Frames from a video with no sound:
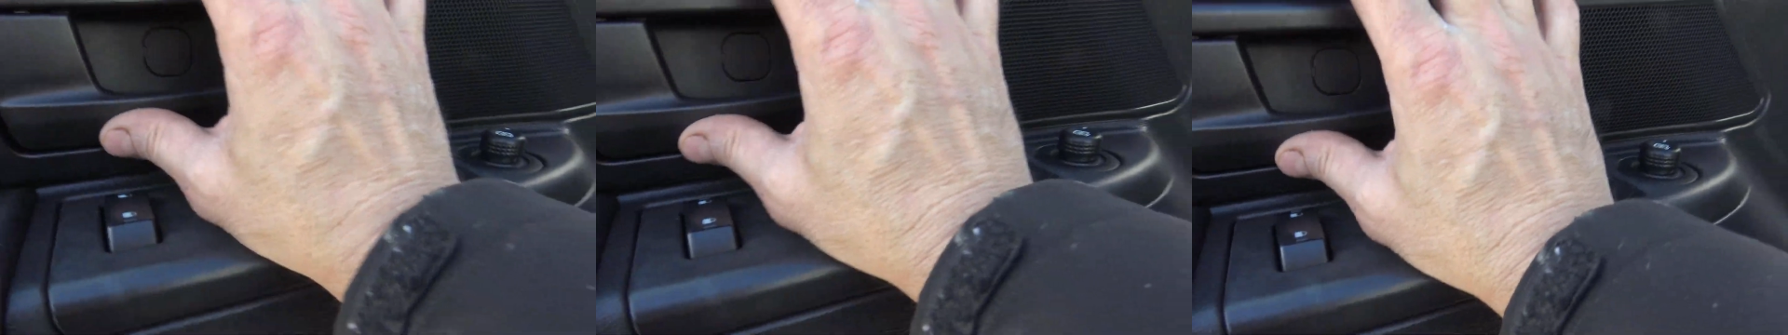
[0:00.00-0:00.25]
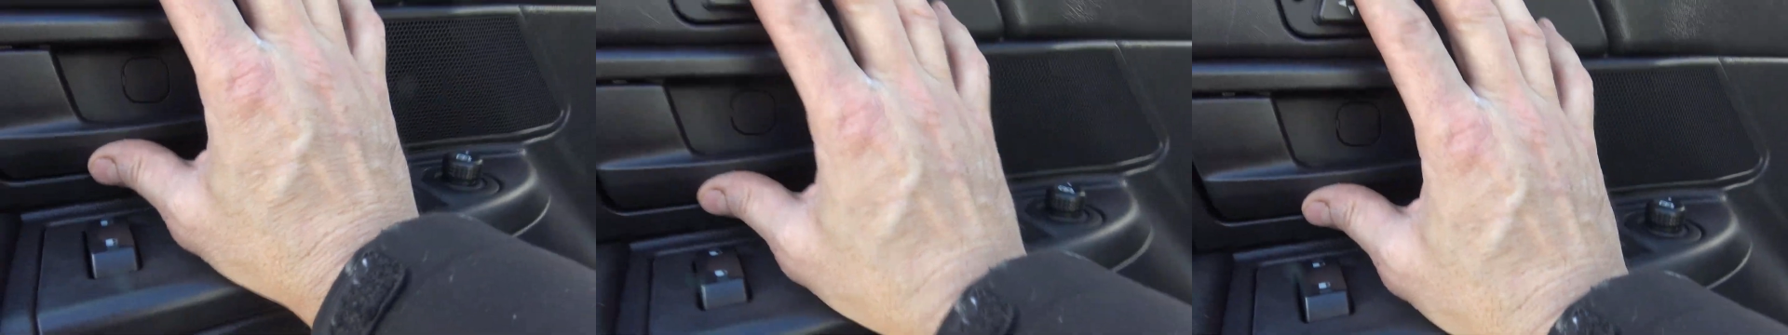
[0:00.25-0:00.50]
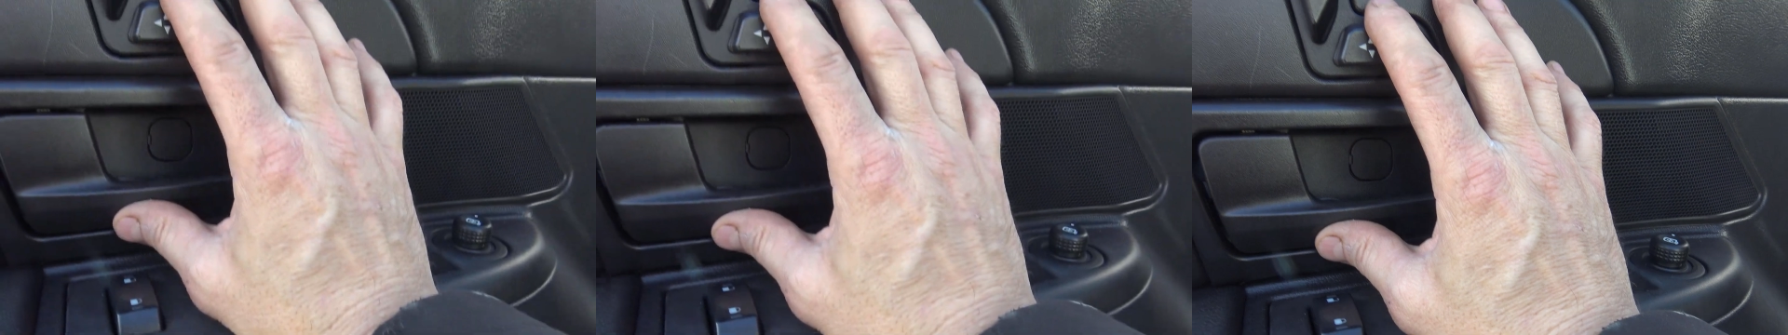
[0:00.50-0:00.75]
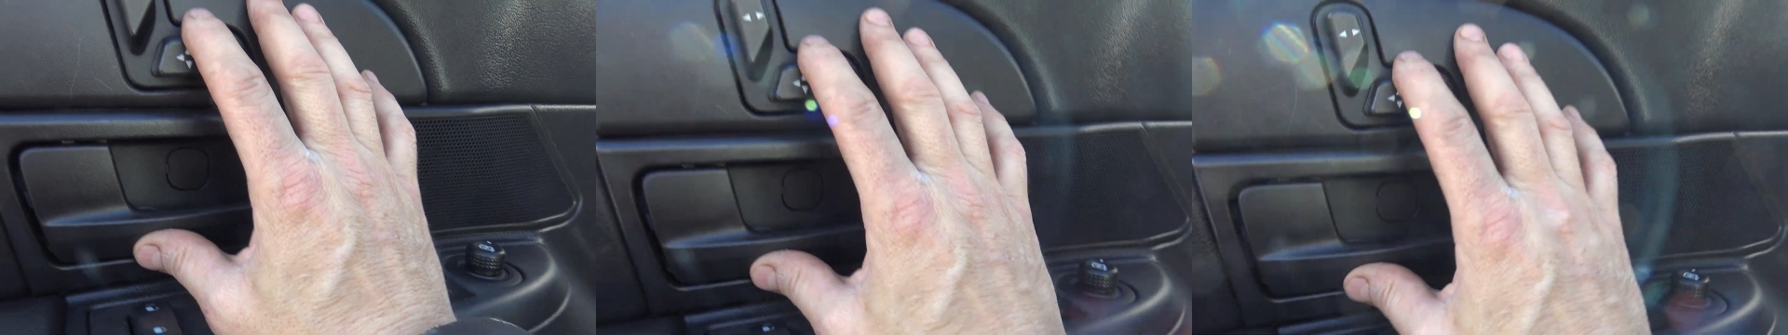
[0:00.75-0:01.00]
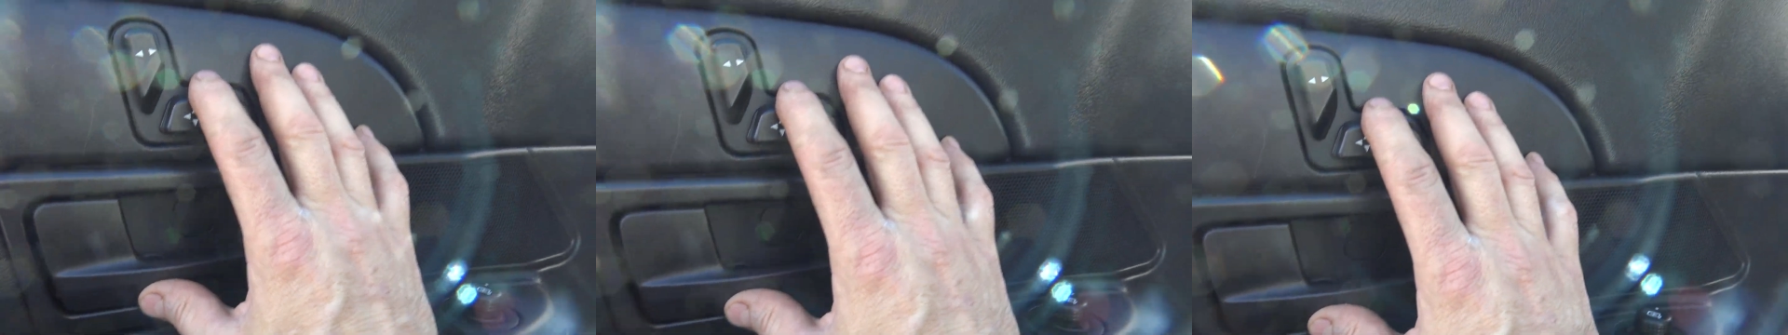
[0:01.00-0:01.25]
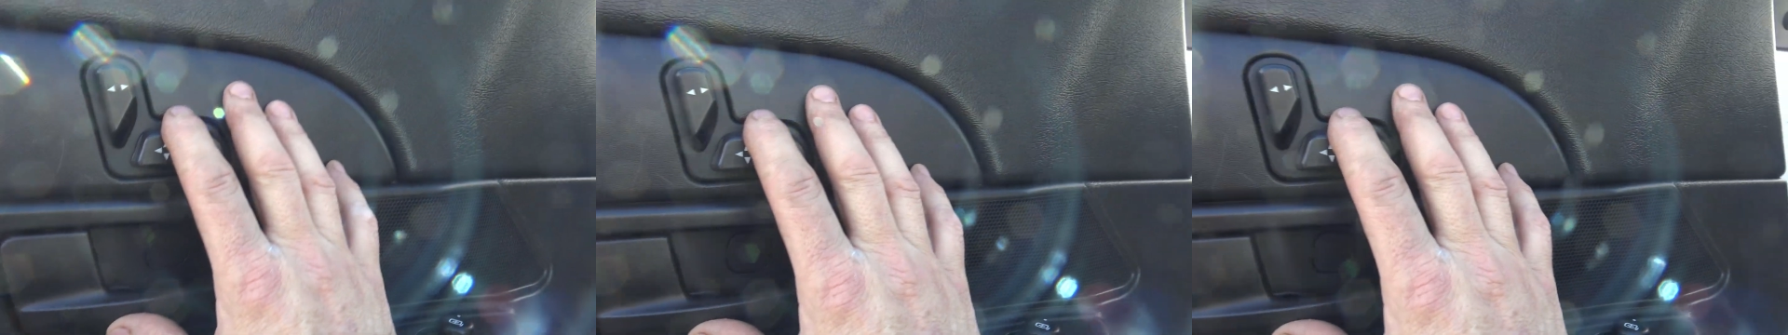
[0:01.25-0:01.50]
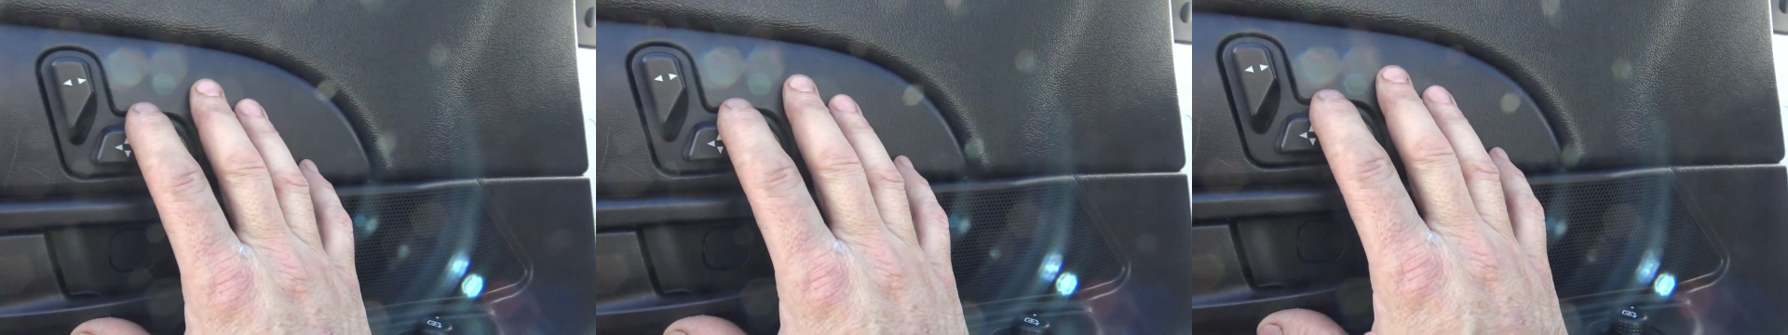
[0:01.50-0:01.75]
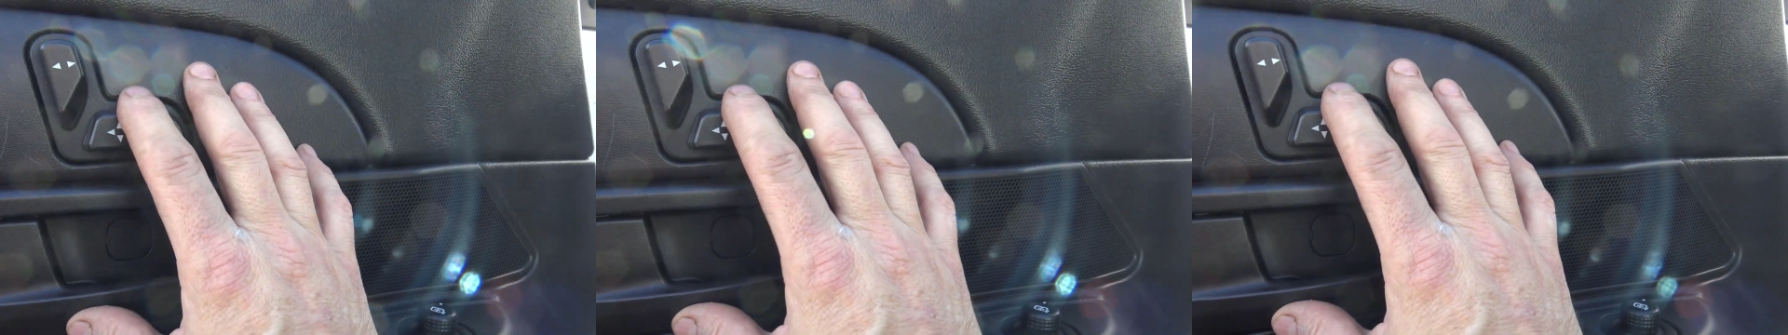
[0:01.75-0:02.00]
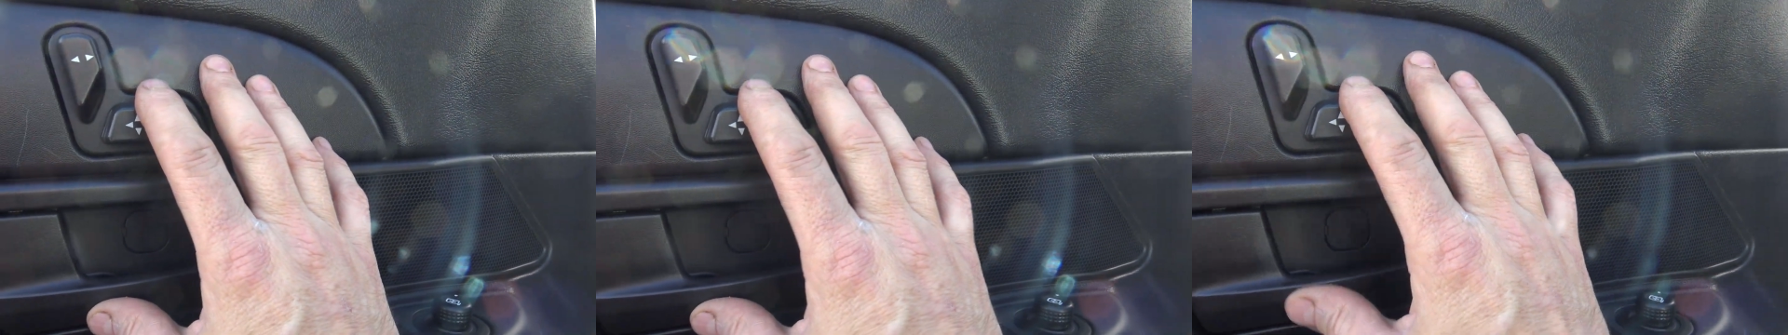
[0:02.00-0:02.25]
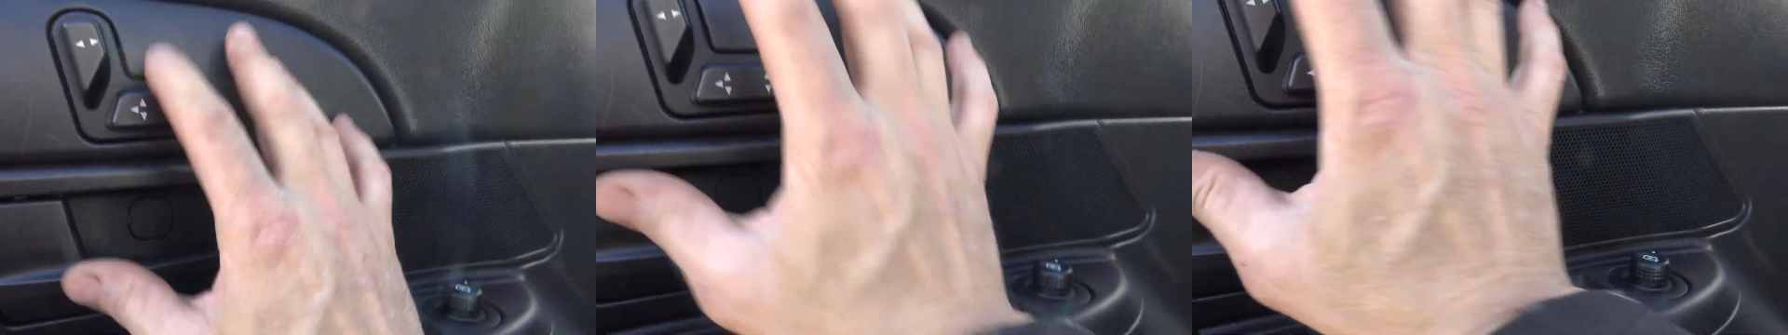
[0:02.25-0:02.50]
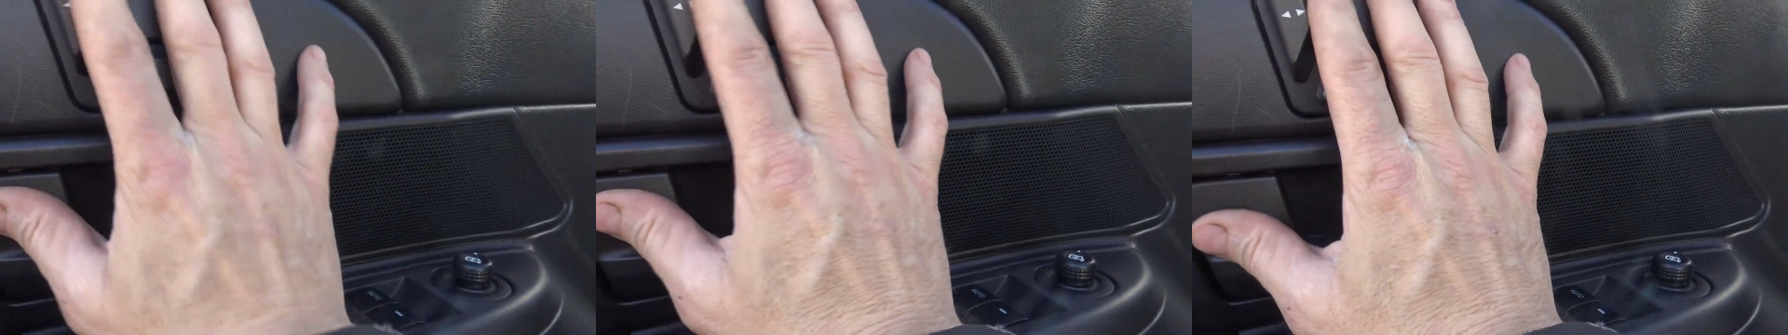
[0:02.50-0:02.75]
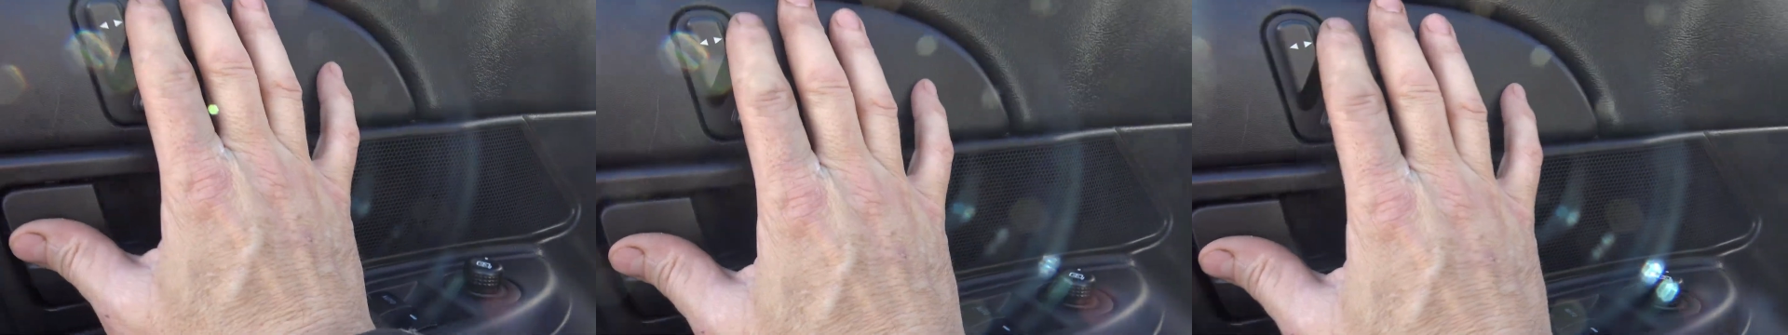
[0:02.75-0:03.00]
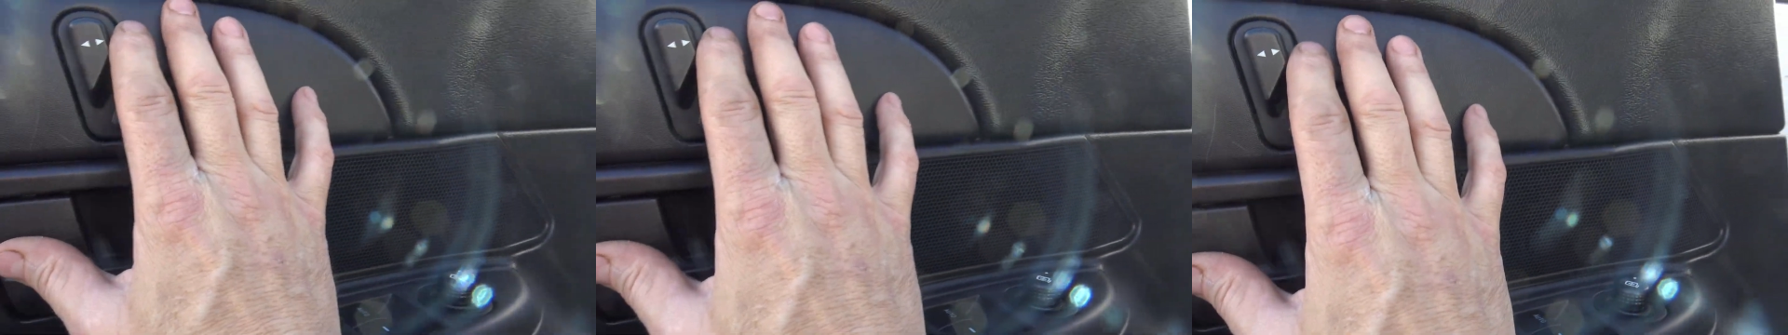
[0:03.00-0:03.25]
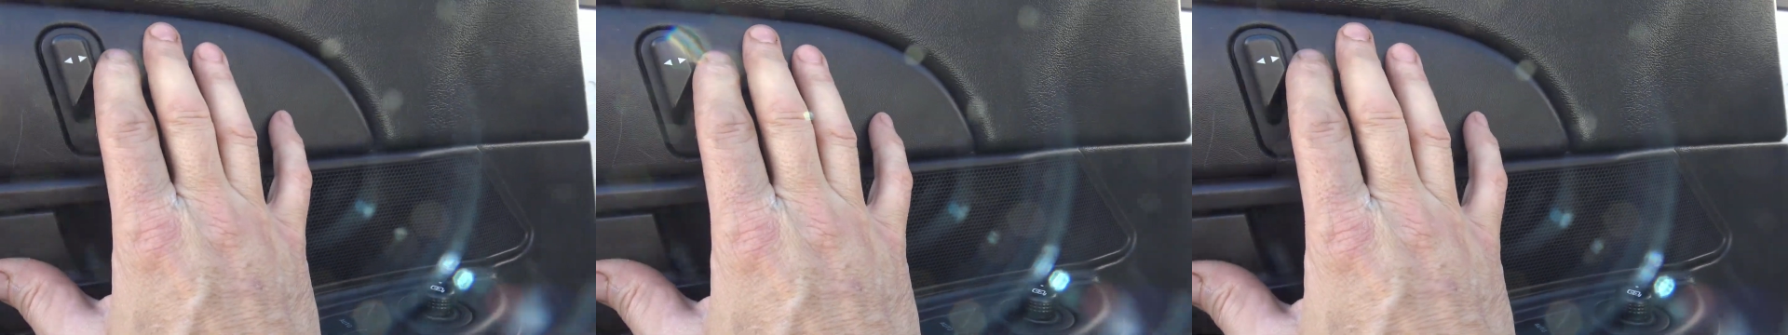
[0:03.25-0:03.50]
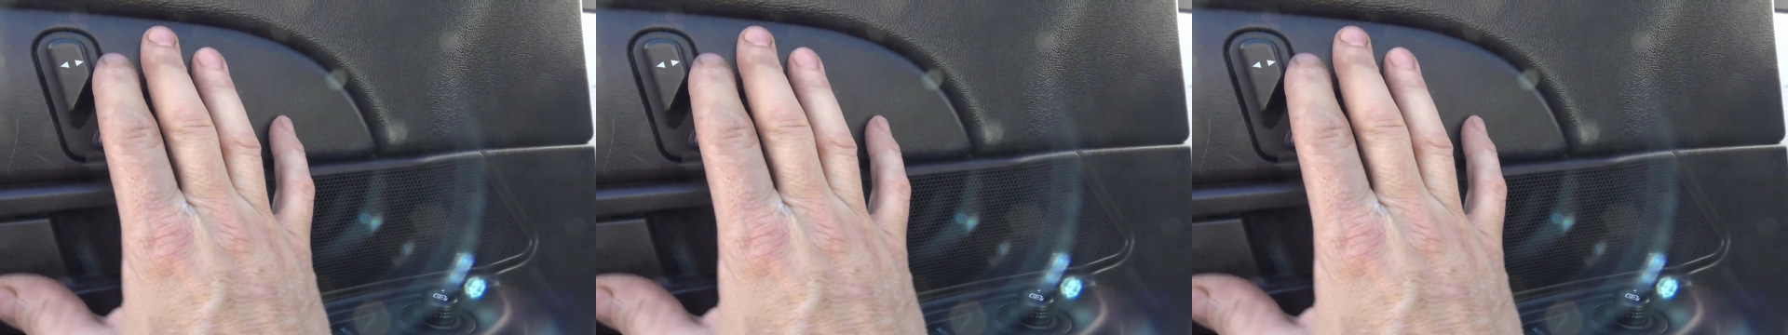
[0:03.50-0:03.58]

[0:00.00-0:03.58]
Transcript: No face is visible, so there are no lips to read.